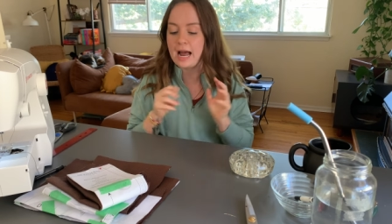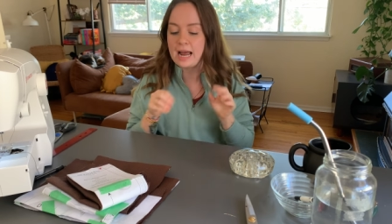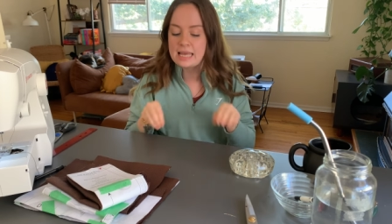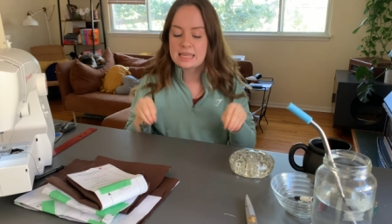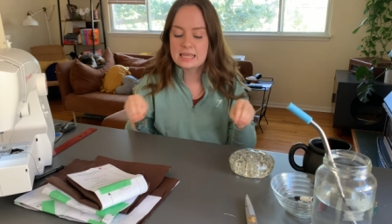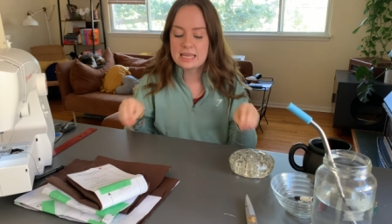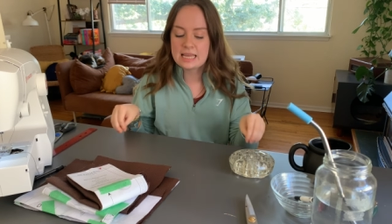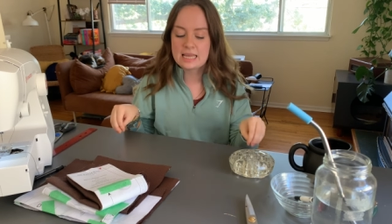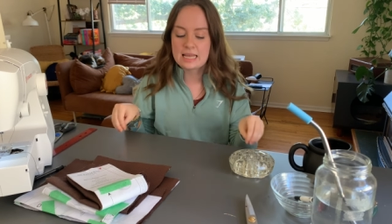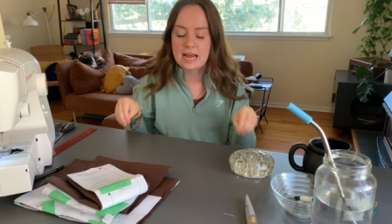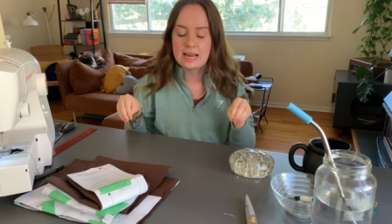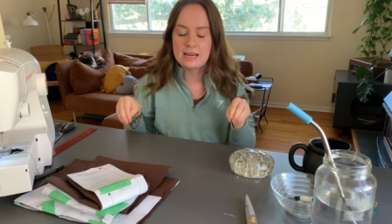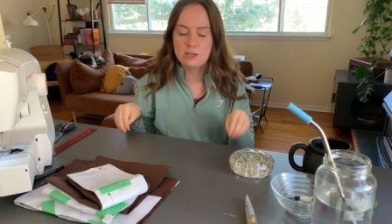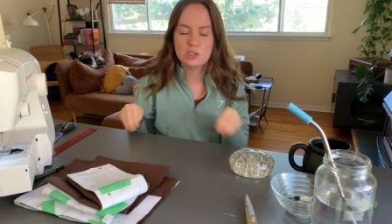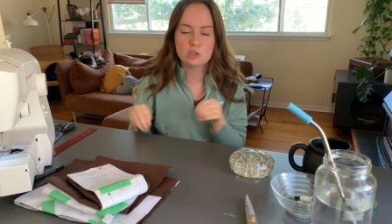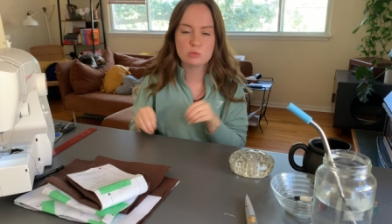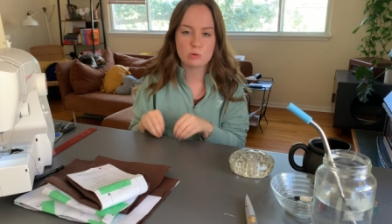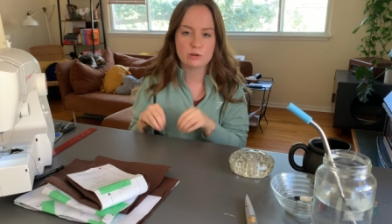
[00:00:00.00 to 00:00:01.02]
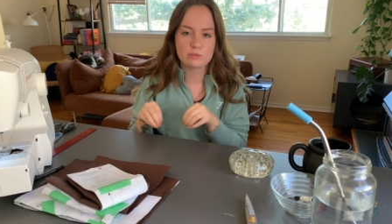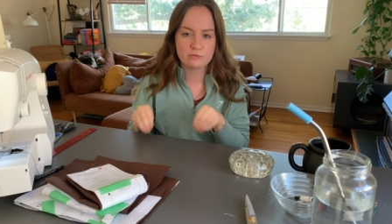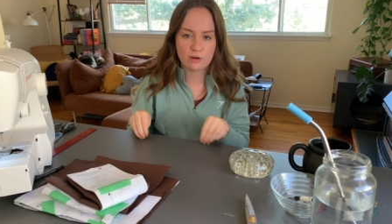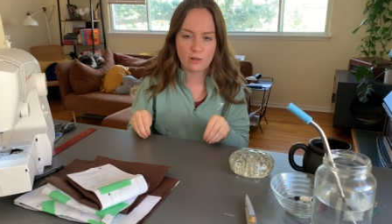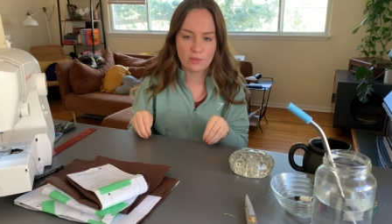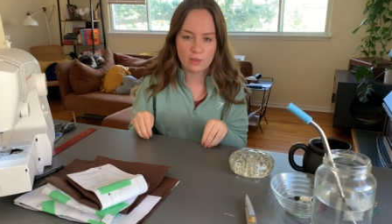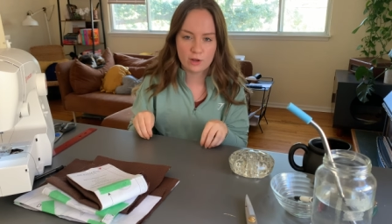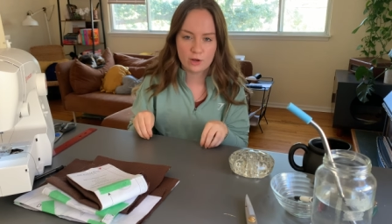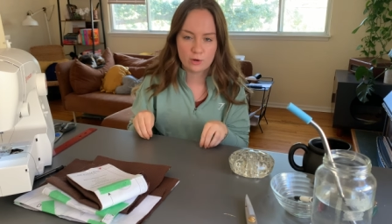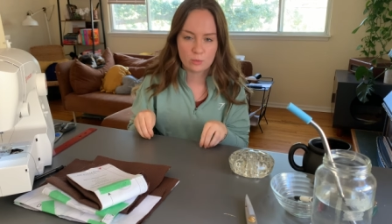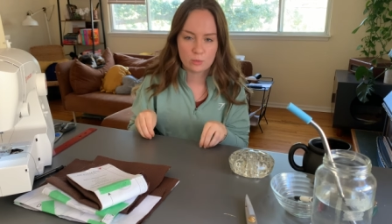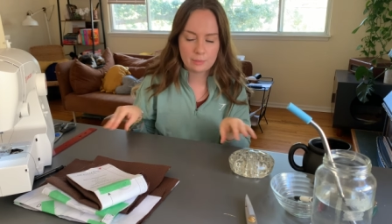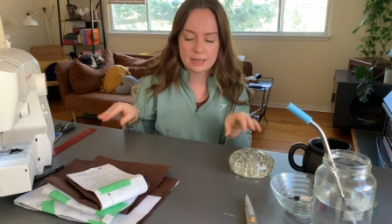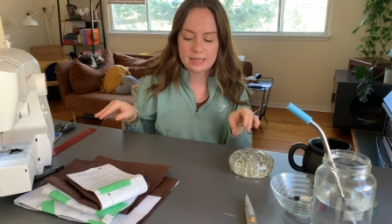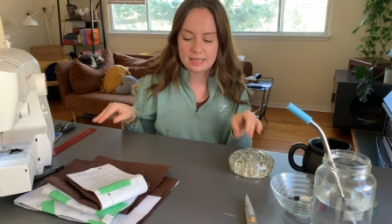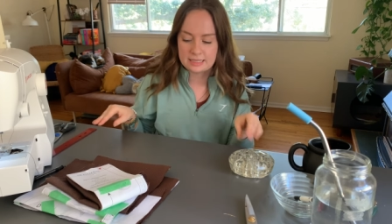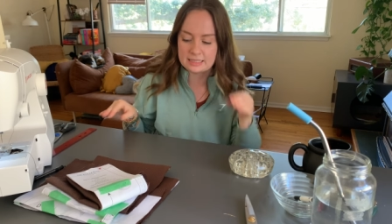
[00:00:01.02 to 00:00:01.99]
I think I just want to follow
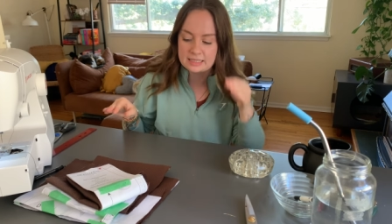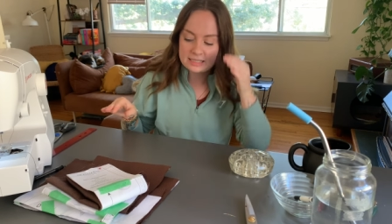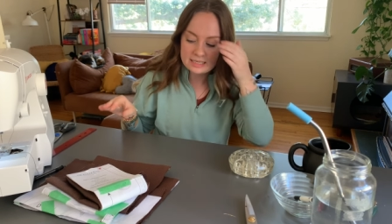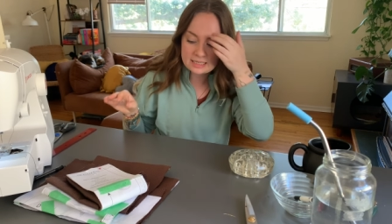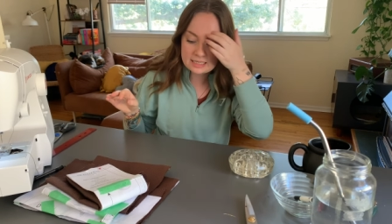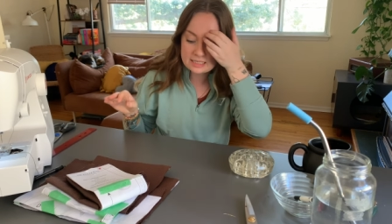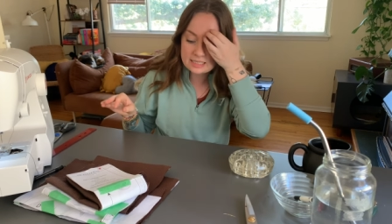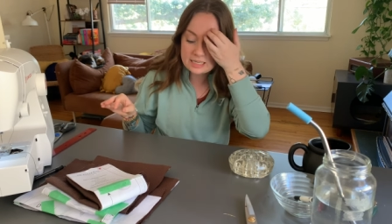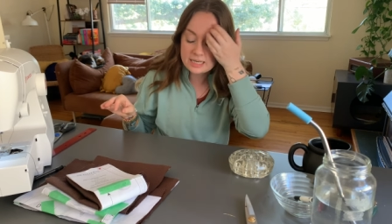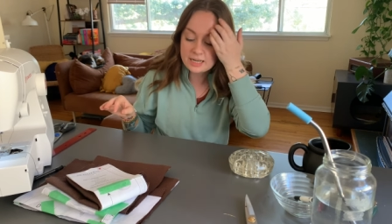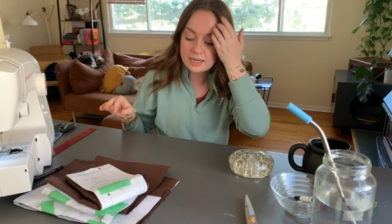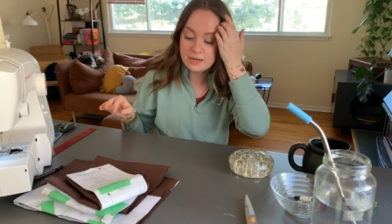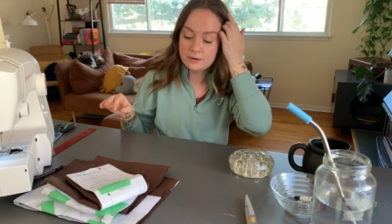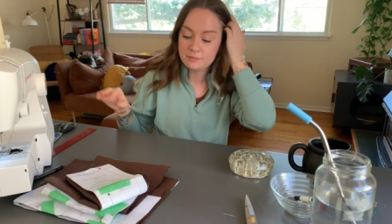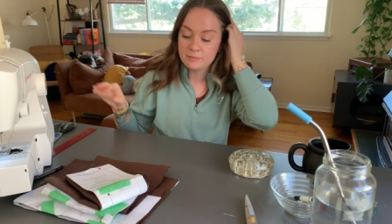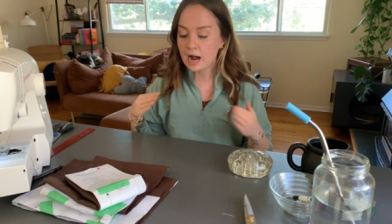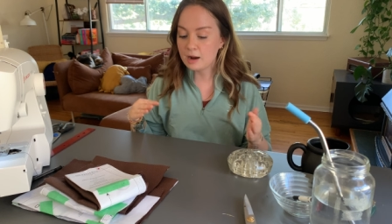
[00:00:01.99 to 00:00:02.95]
my instincts here.